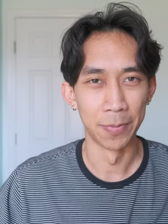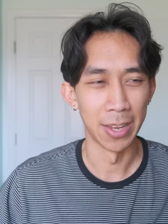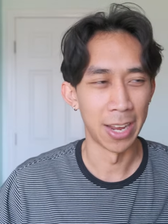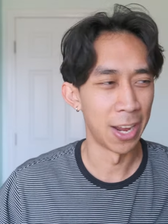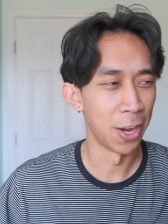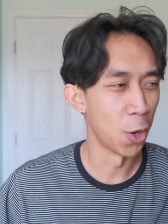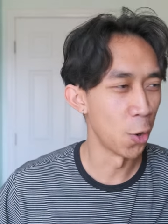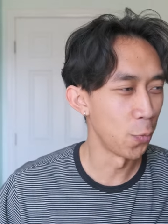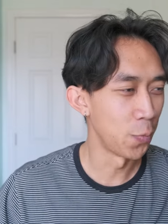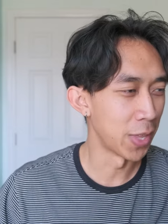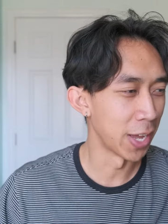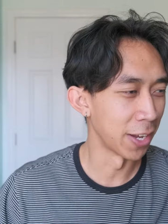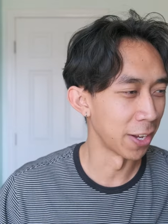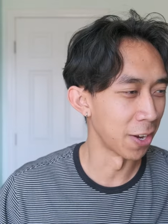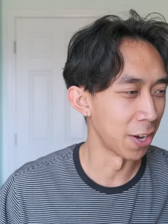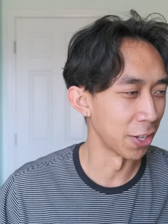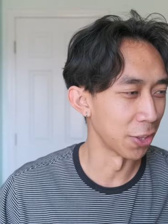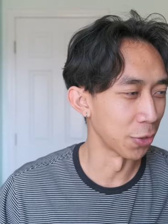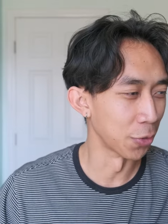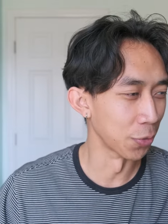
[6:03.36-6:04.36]
I hope that
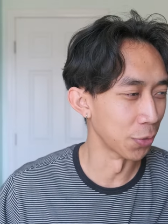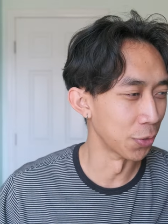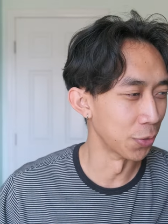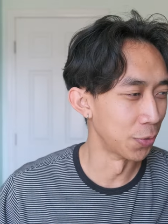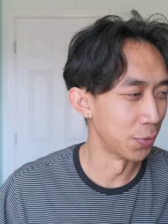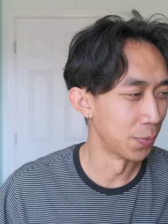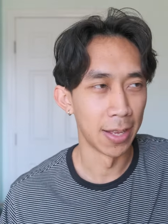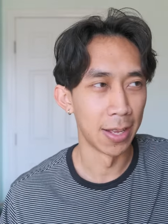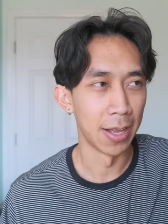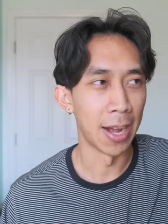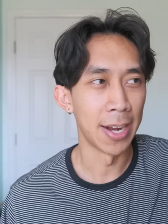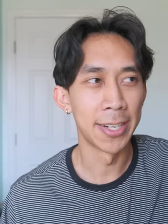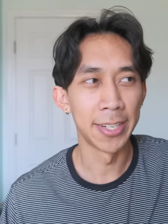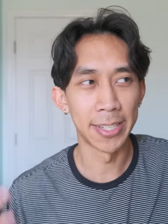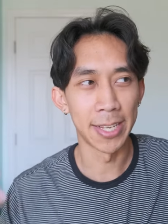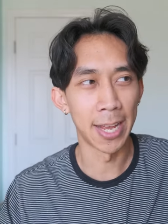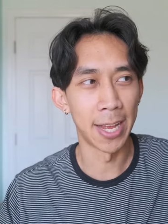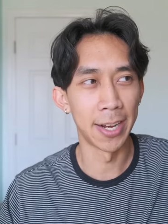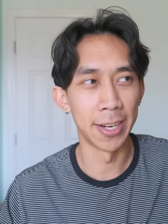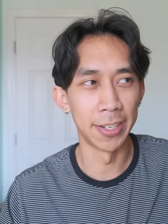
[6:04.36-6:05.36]
got through. I
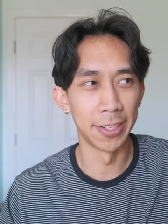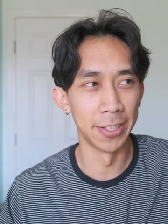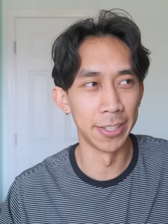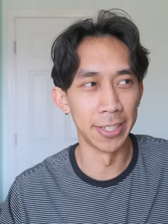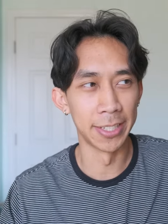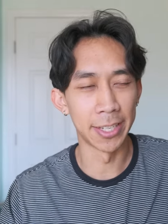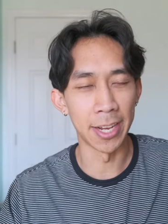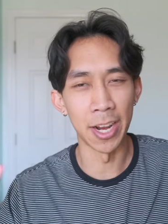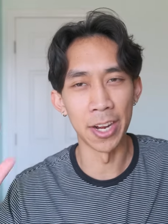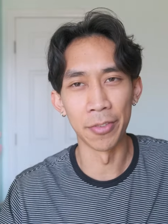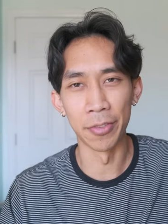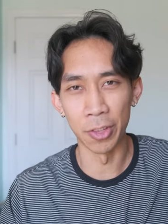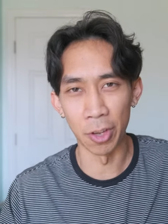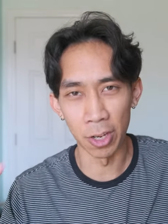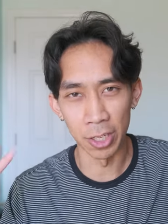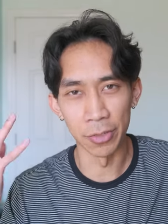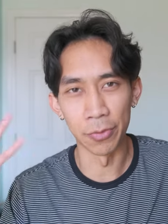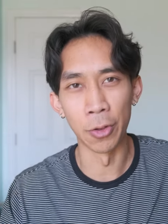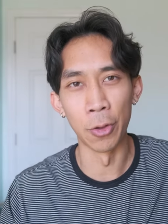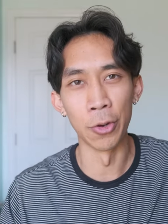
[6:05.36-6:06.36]
just had these kind of
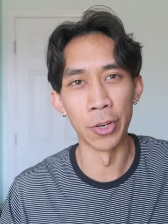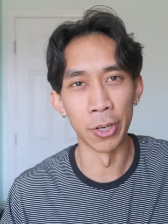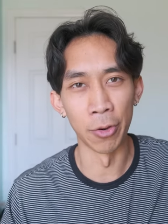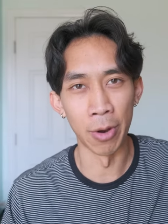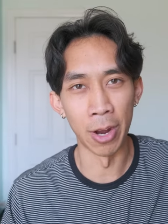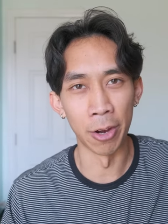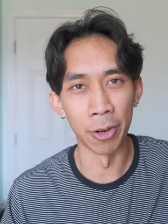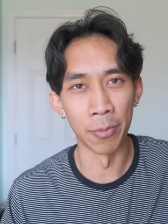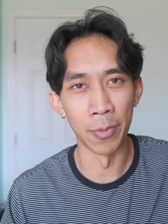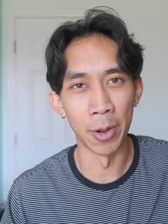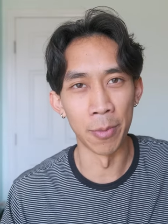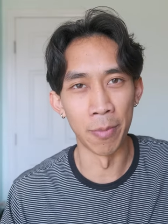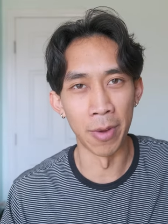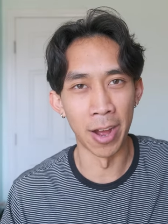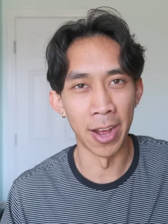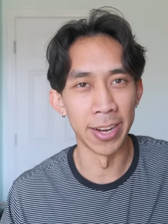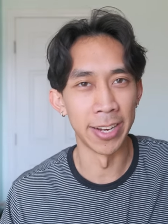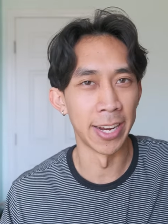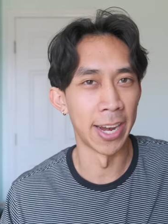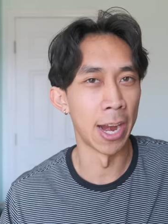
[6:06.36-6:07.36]
thoughts floating around in my
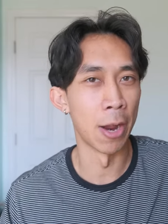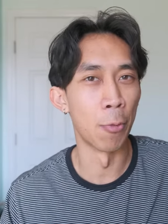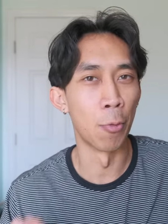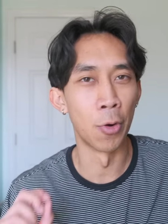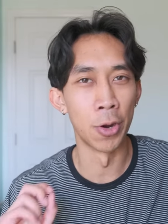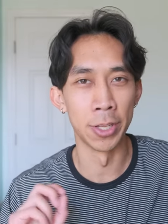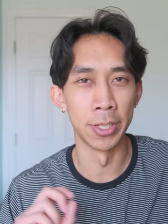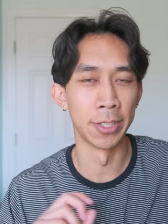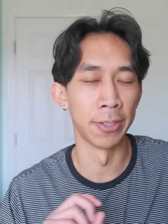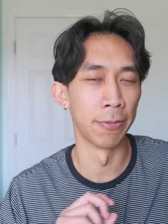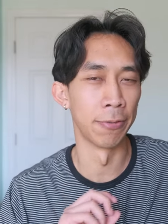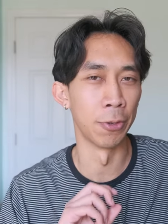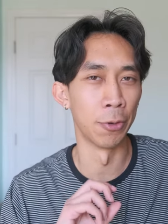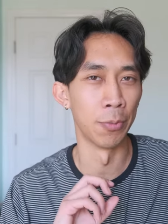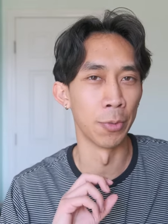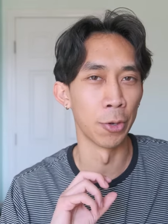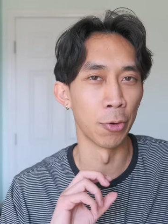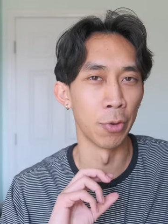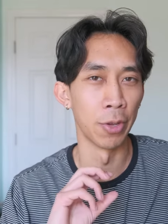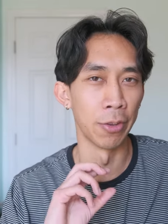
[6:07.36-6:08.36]
mind, and I wanted to
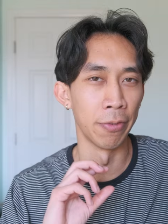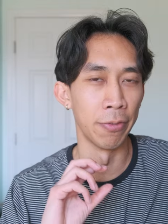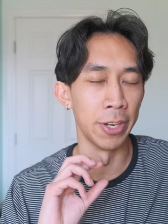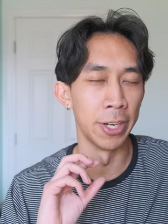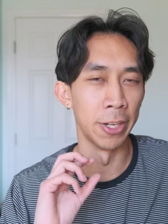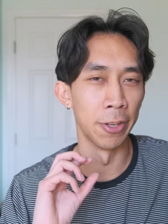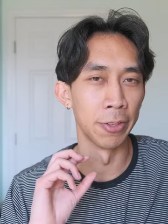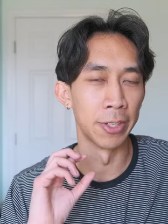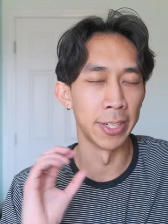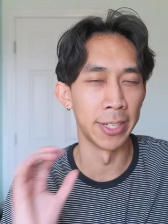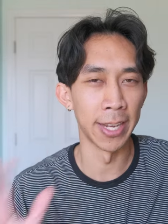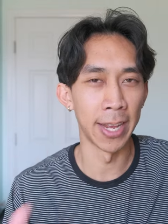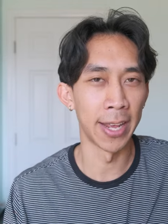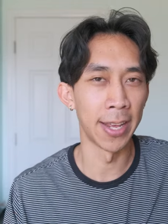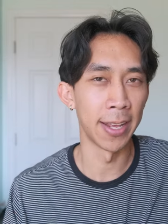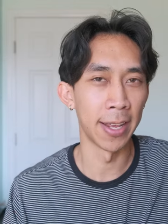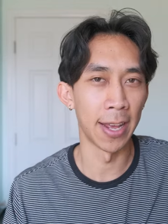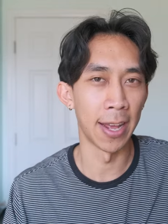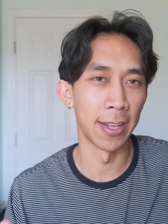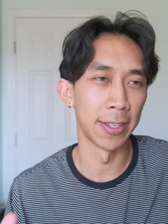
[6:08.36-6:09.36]
film a quick video
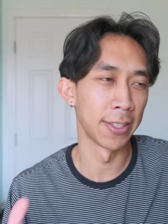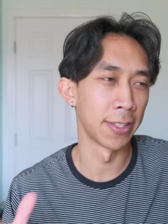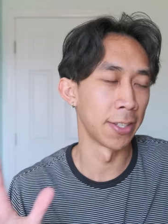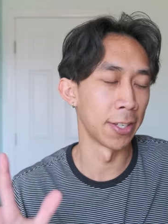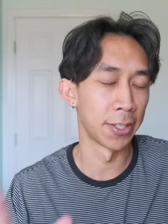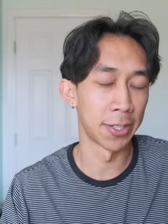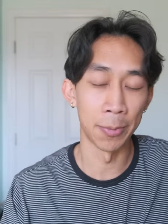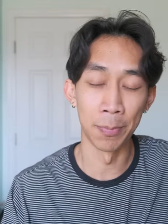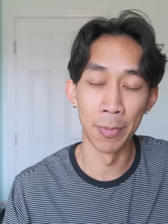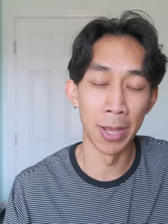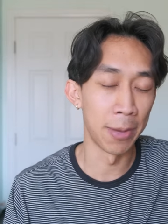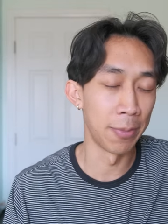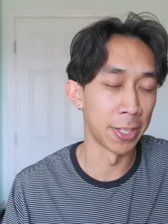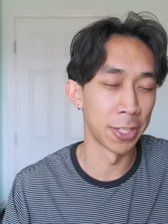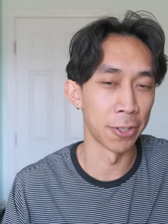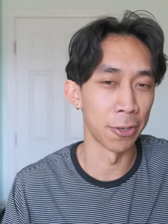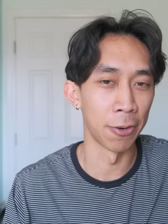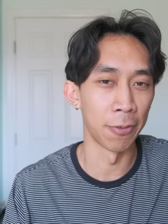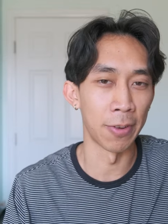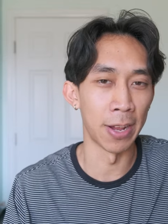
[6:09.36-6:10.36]
today to maybe
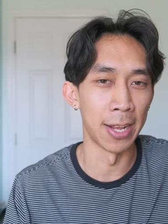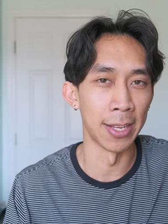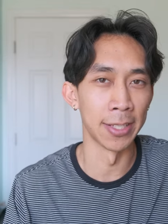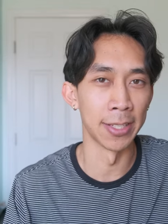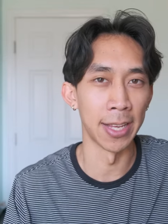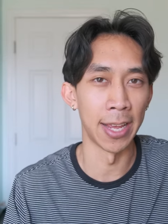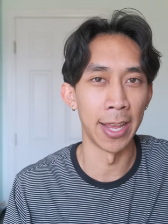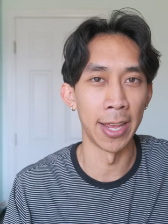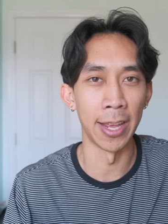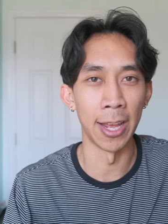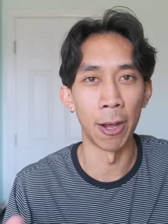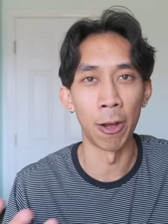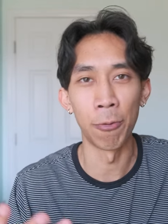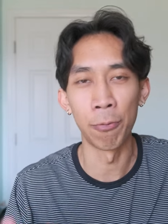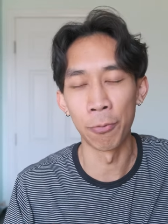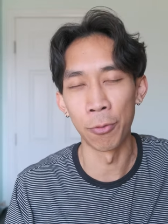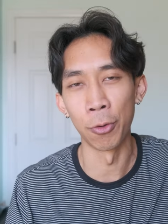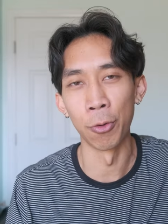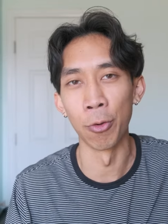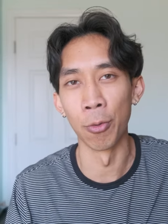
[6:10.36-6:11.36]
serve as a
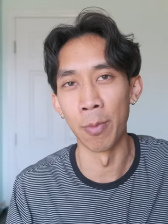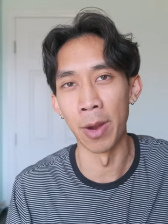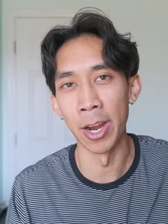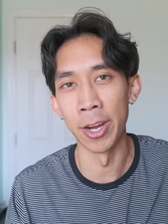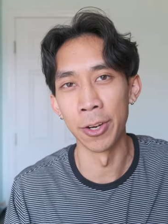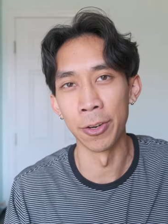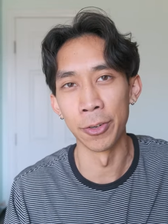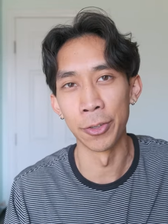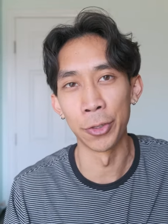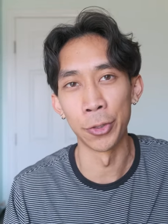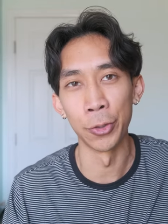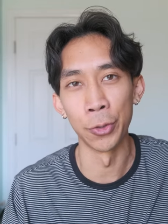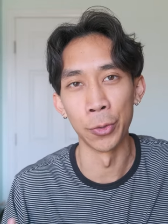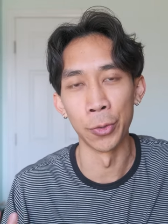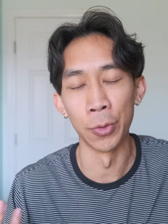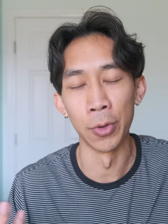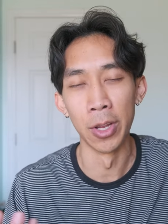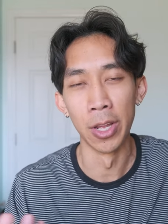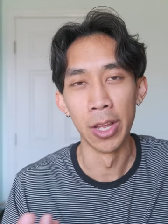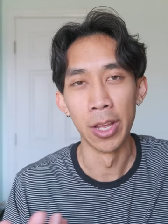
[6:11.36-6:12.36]
helpful reminder
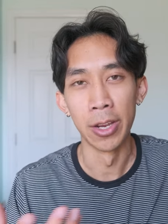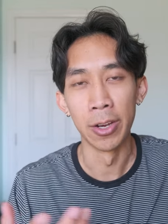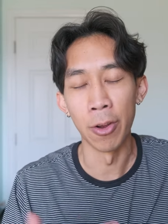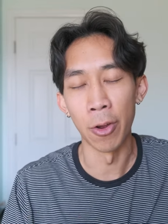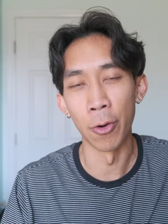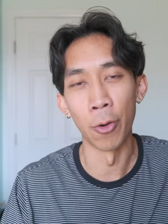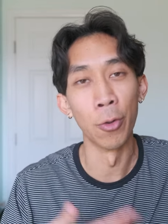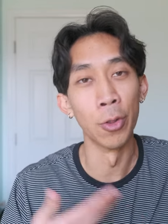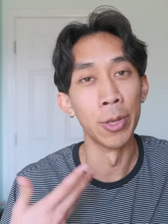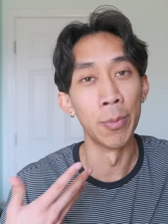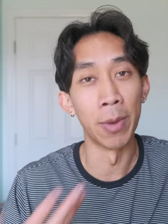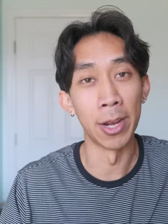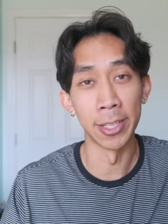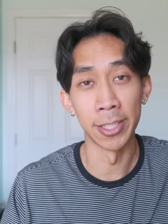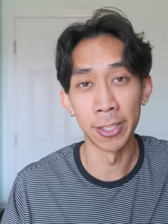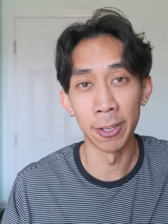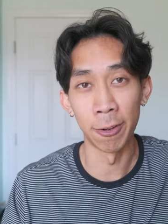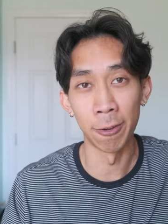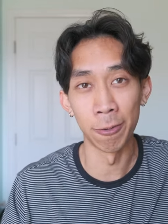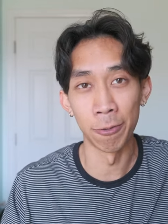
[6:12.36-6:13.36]
to not only
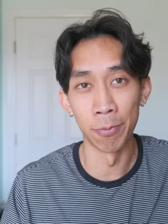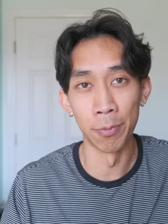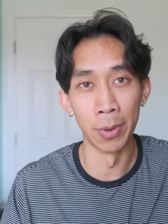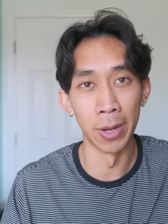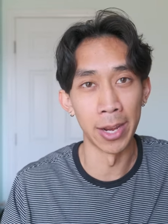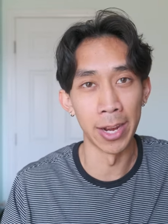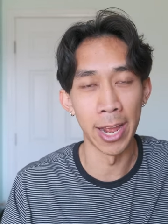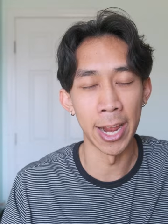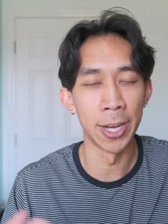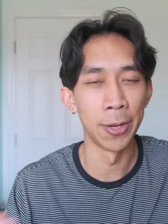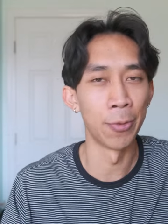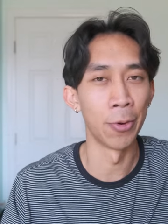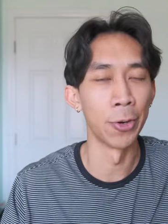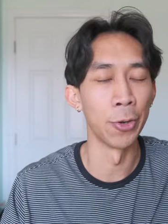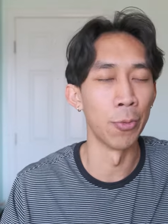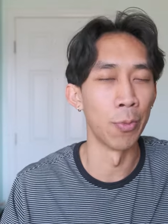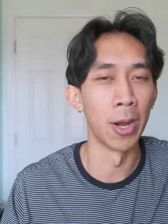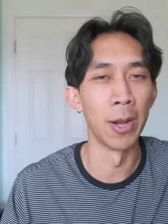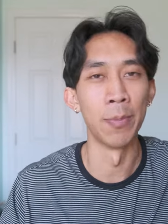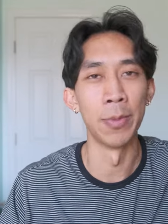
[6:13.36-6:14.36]
myself, but anyone
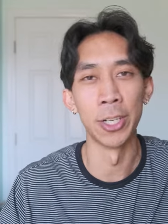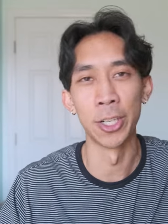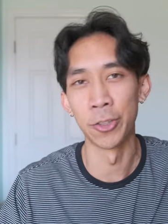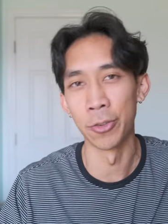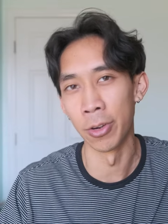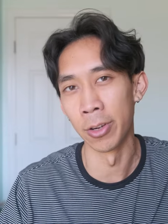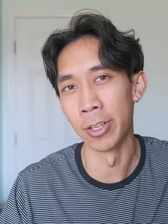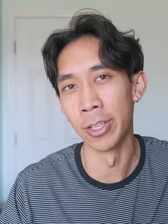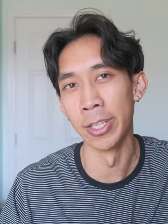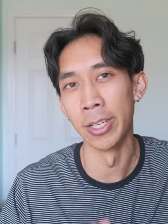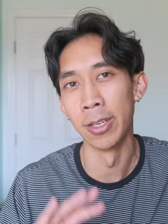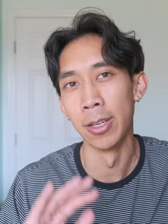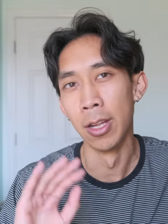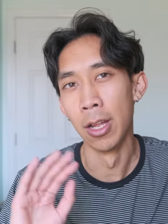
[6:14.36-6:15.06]
who might be struggling